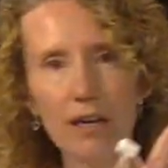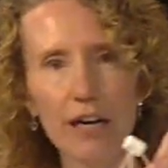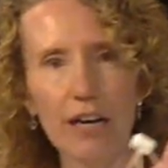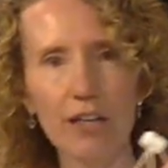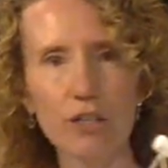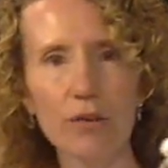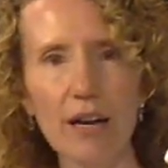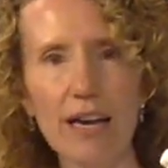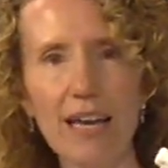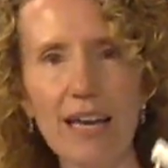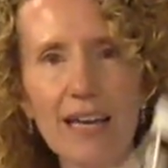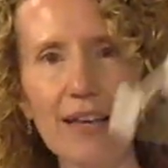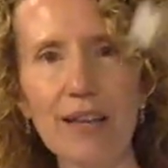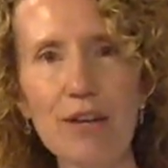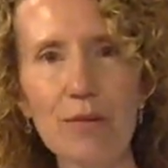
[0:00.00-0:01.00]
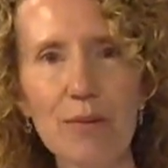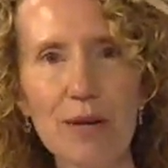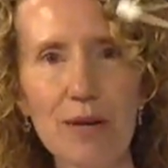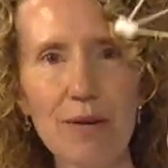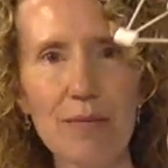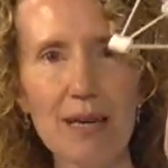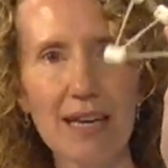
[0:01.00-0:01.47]
A triangular
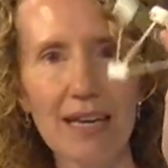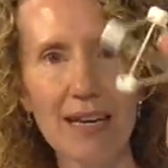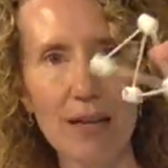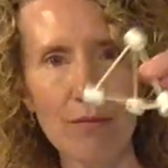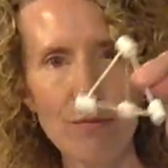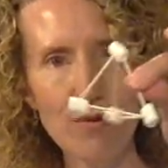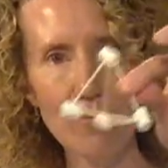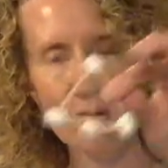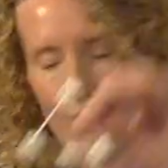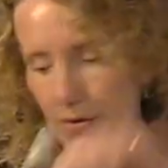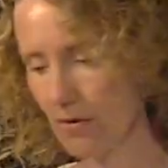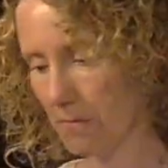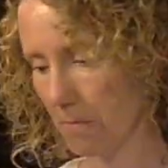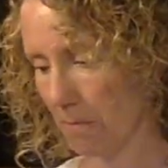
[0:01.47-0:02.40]
pyramid, woo,